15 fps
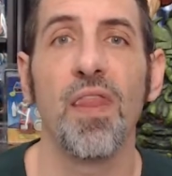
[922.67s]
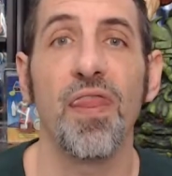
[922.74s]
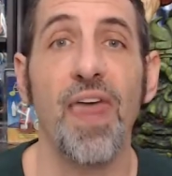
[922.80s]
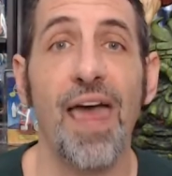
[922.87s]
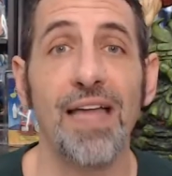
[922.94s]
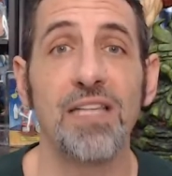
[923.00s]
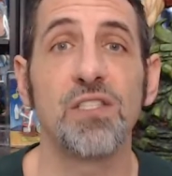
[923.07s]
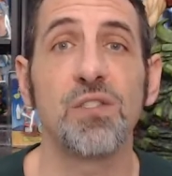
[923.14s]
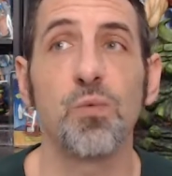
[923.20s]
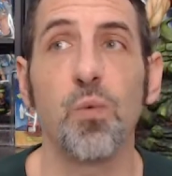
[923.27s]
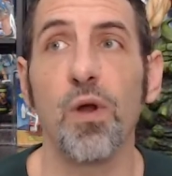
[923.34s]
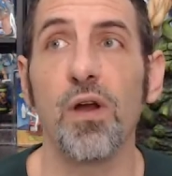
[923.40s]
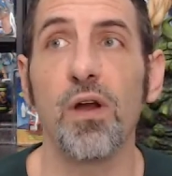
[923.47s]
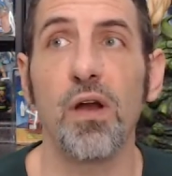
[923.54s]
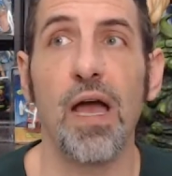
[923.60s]
That's
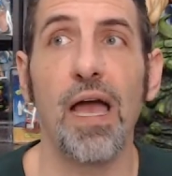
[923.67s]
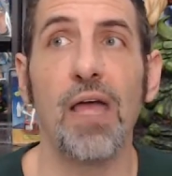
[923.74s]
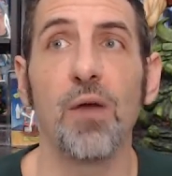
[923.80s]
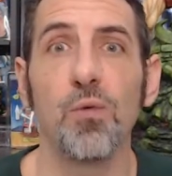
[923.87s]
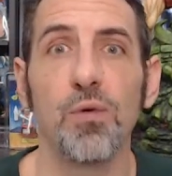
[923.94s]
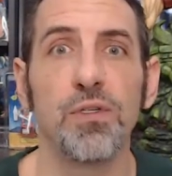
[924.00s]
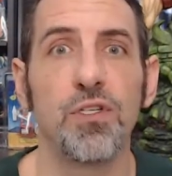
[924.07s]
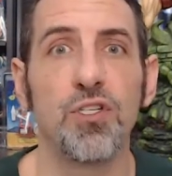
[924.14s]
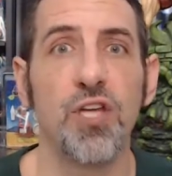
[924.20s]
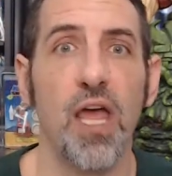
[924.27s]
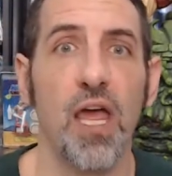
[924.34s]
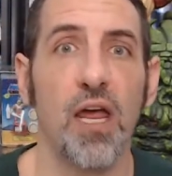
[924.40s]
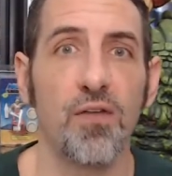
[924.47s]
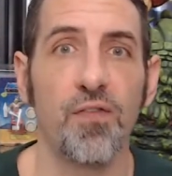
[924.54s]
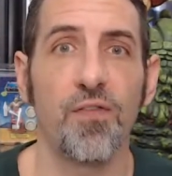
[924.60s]
where I would
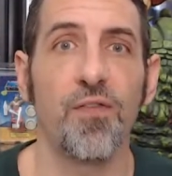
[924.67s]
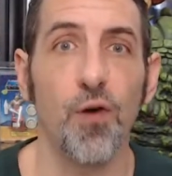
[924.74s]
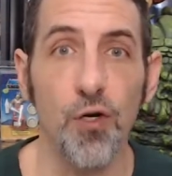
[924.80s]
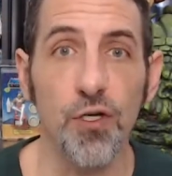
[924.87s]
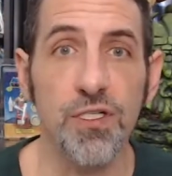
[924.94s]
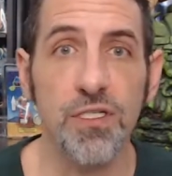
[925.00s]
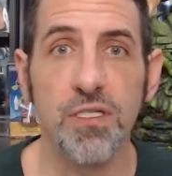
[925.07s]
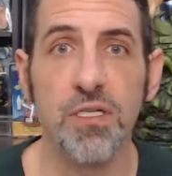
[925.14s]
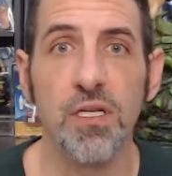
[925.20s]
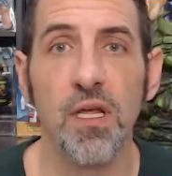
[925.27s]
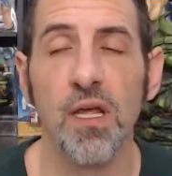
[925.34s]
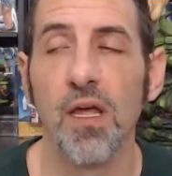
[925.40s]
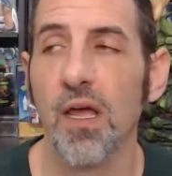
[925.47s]
check first.